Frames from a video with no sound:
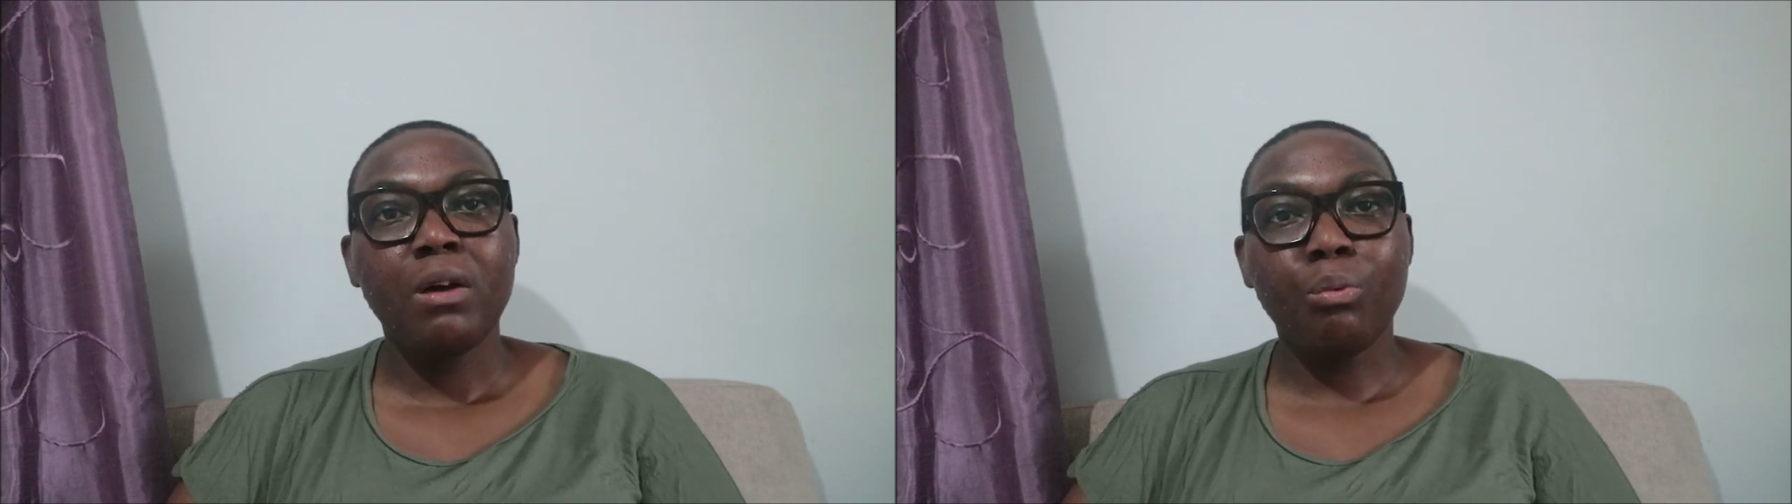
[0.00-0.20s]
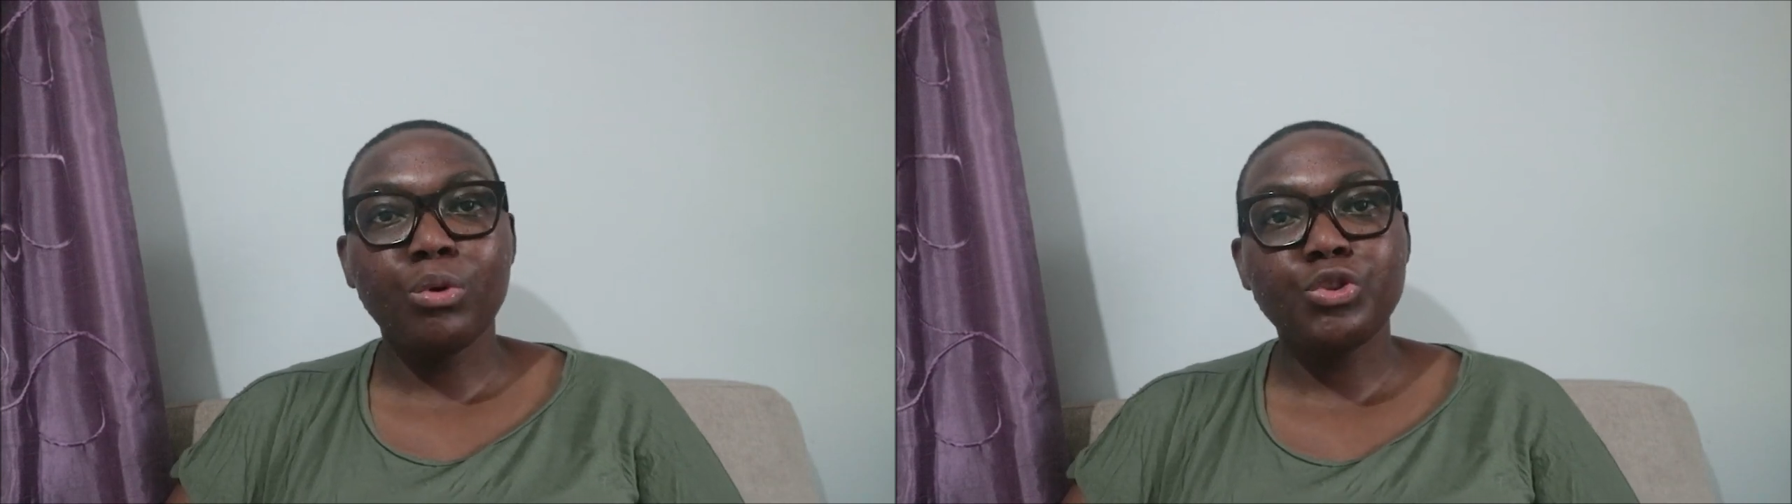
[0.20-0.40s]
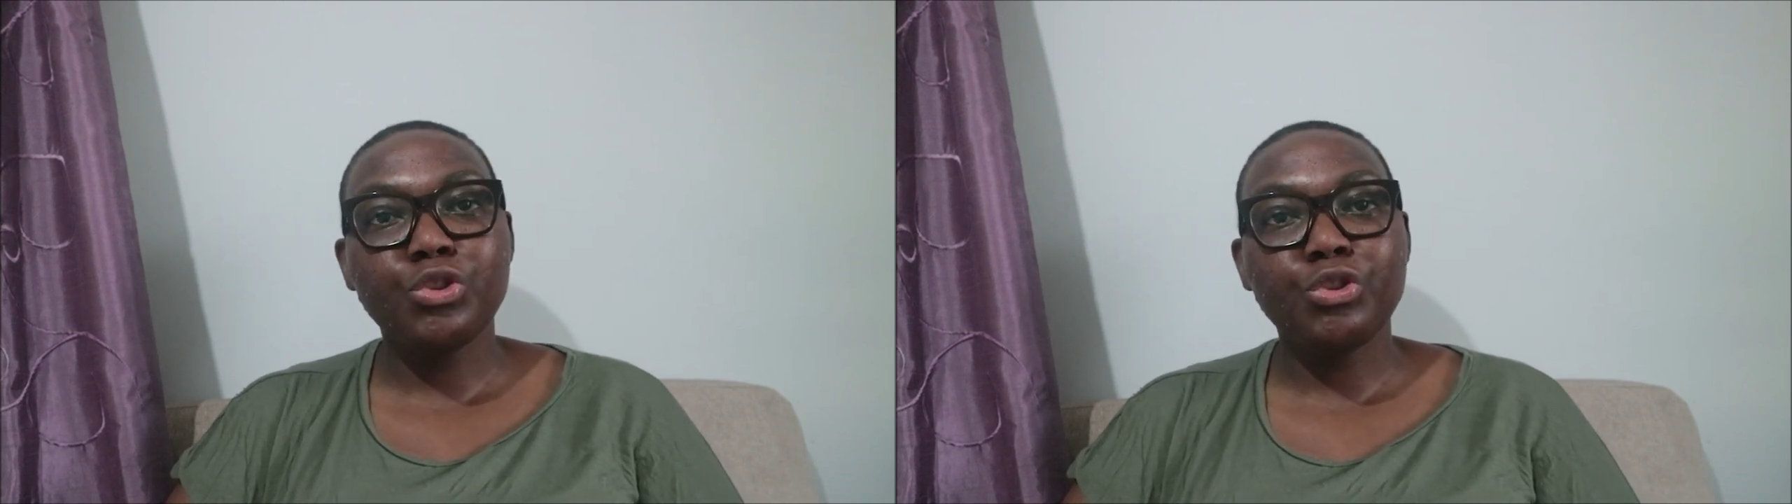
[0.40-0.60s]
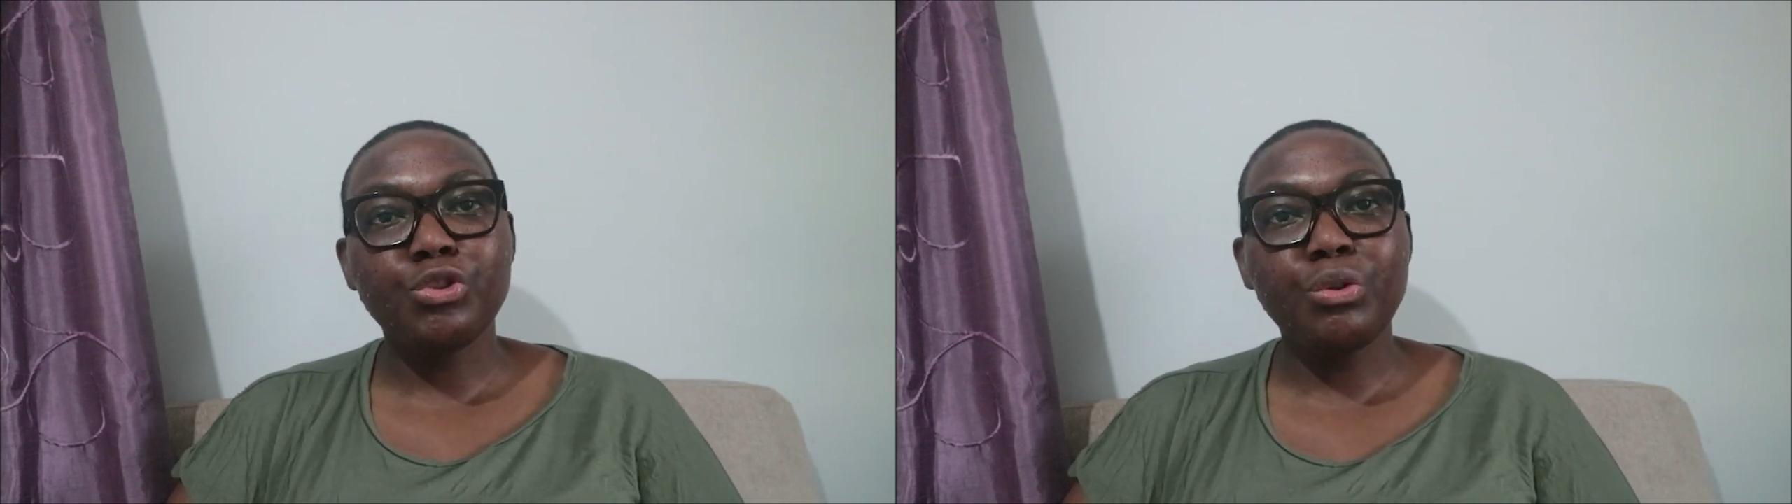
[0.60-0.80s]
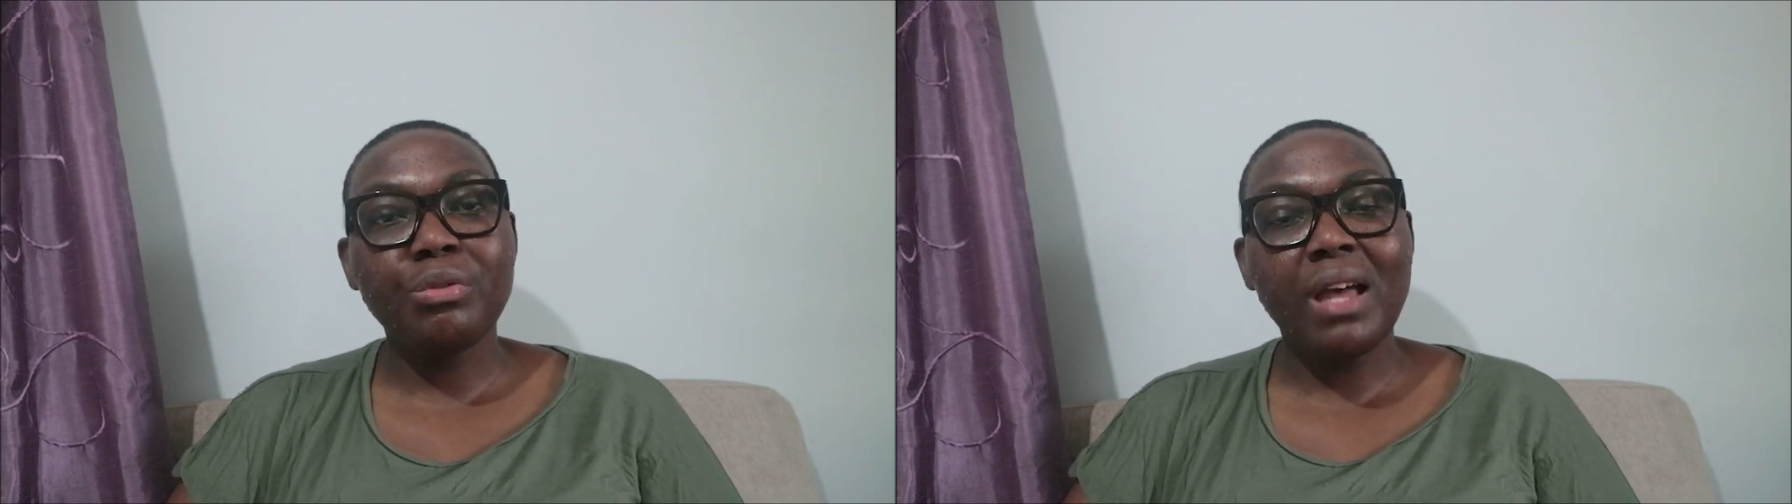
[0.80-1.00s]
Once you
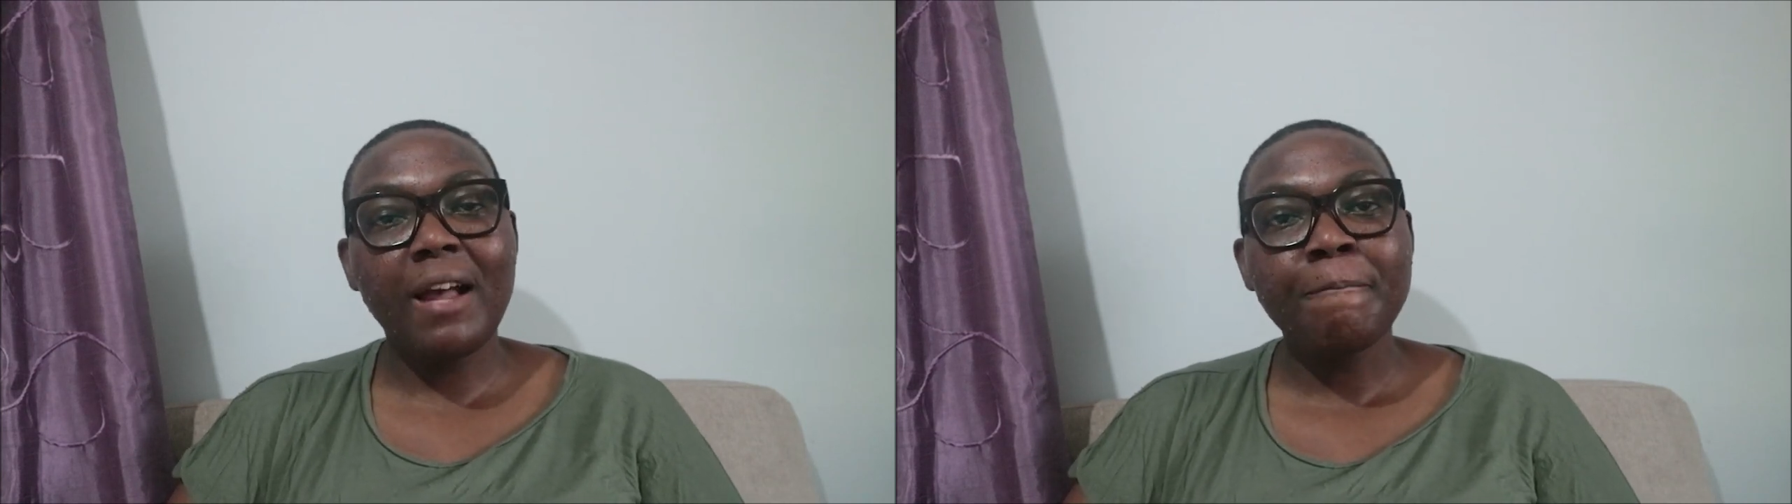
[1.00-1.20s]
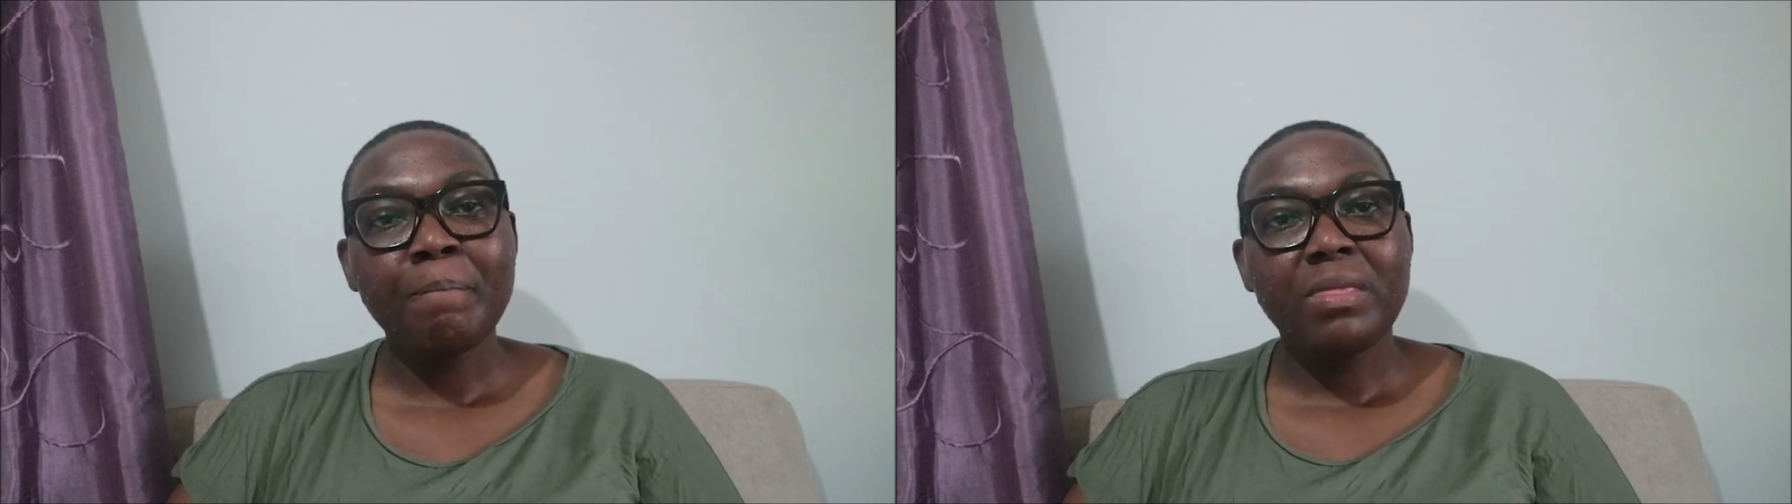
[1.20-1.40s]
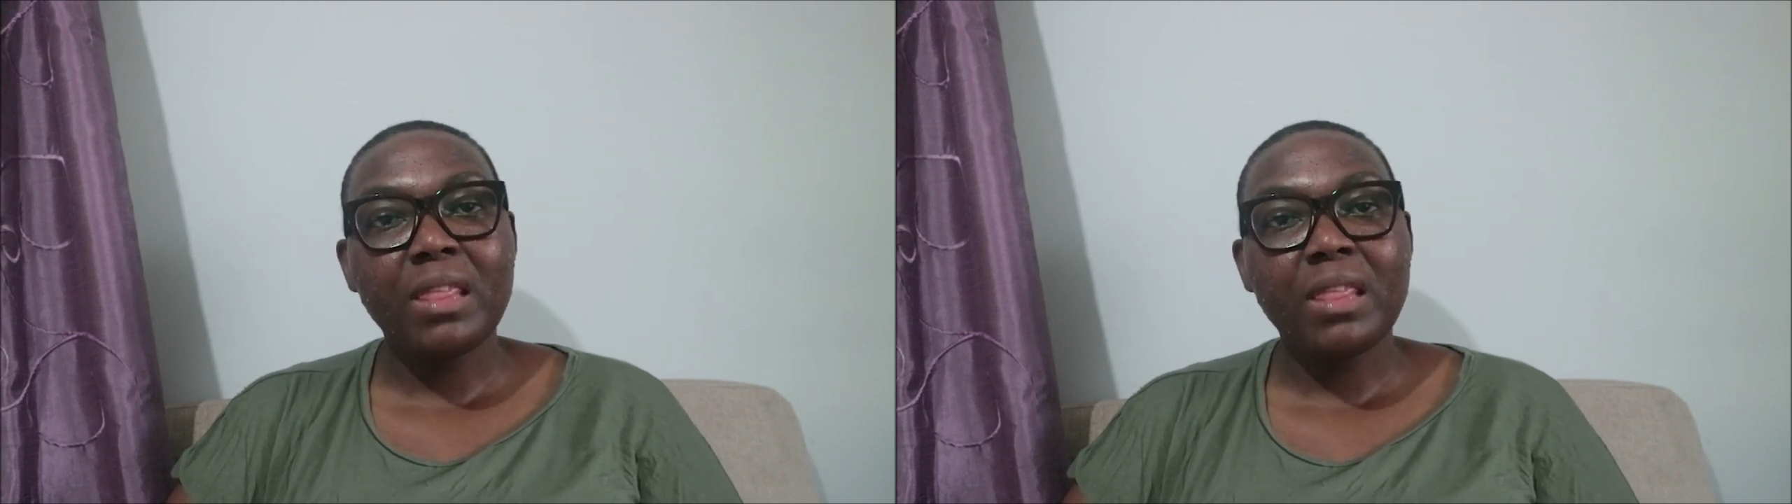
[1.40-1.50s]
do that,